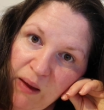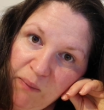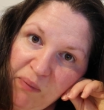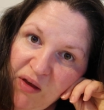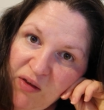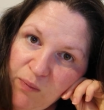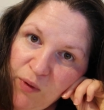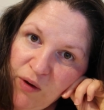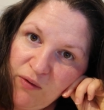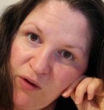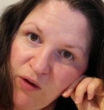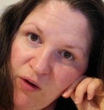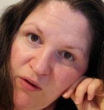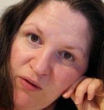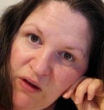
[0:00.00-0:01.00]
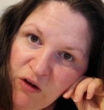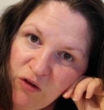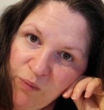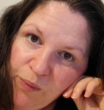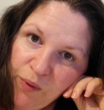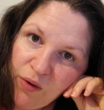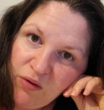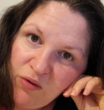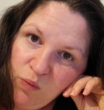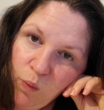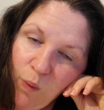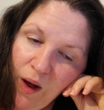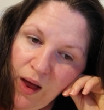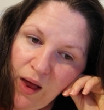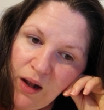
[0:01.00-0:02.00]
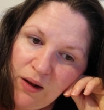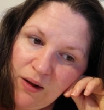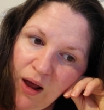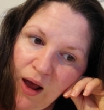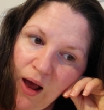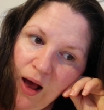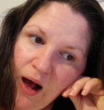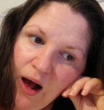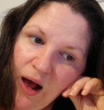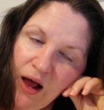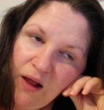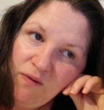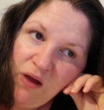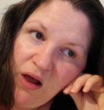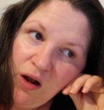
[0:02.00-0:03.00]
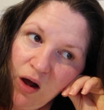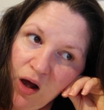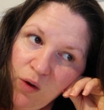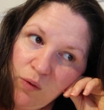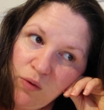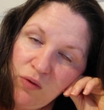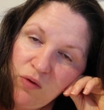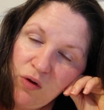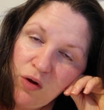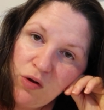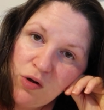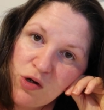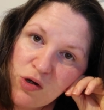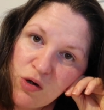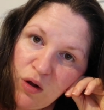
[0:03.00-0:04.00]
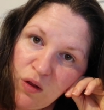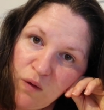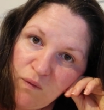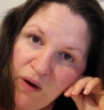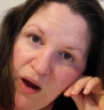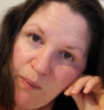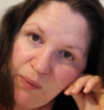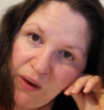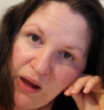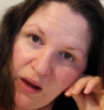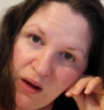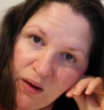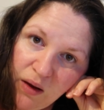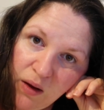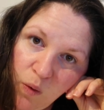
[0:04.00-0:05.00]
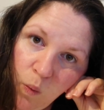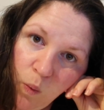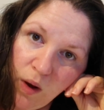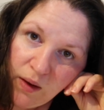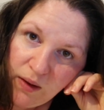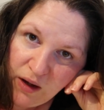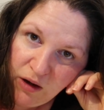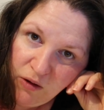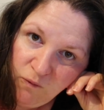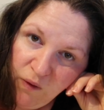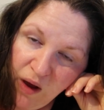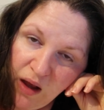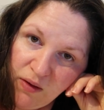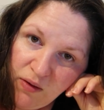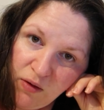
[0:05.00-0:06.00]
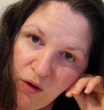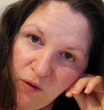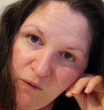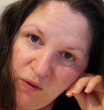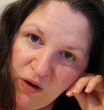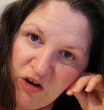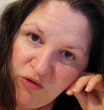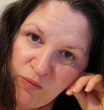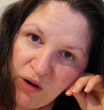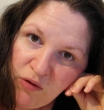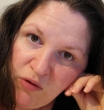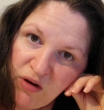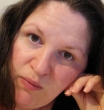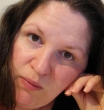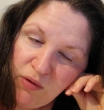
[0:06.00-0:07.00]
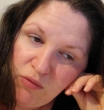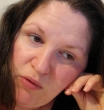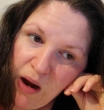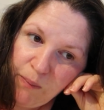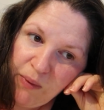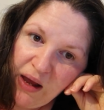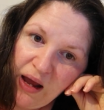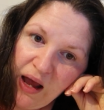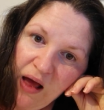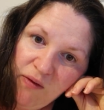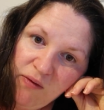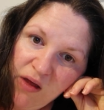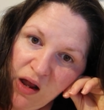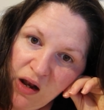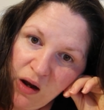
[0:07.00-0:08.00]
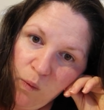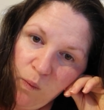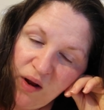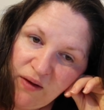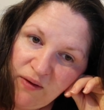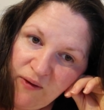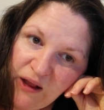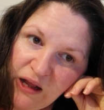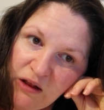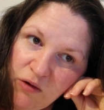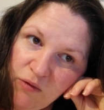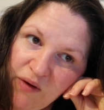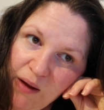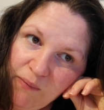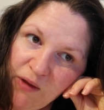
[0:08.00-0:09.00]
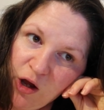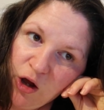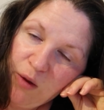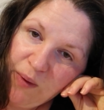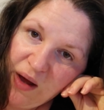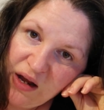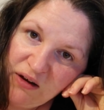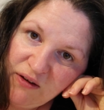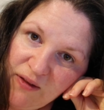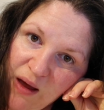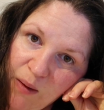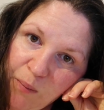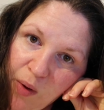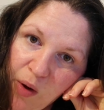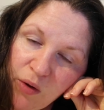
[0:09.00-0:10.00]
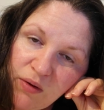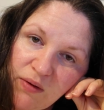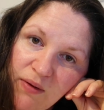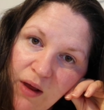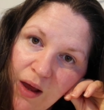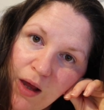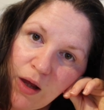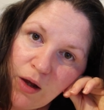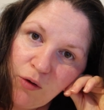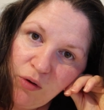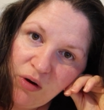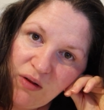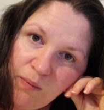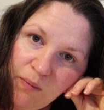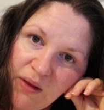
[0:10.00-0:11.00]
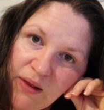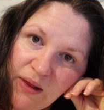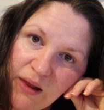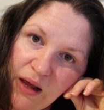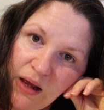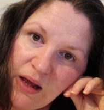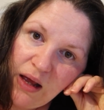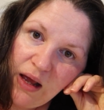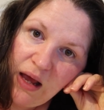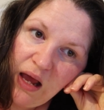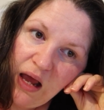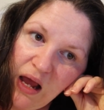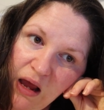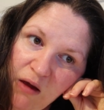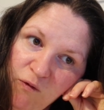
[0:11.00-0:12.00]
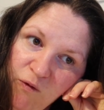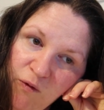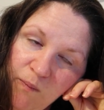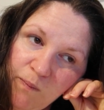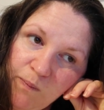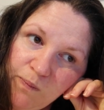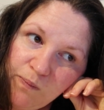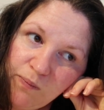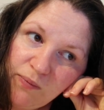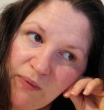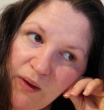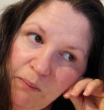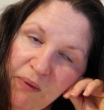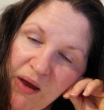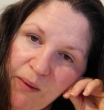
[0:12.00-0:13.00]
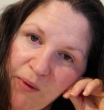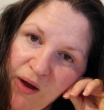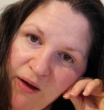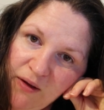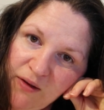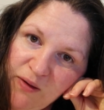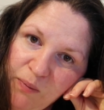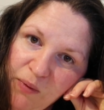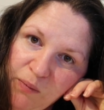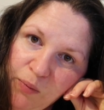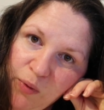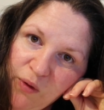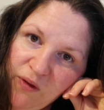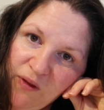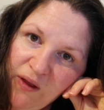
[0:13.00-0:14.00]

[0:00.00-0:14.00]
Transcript: their best present goes into box one. And then I also do the wrapping well in advance. So I've finished my Christmas wrapping, and then once things are wrapped, they go back into that box. Christmas Eve, me and my husband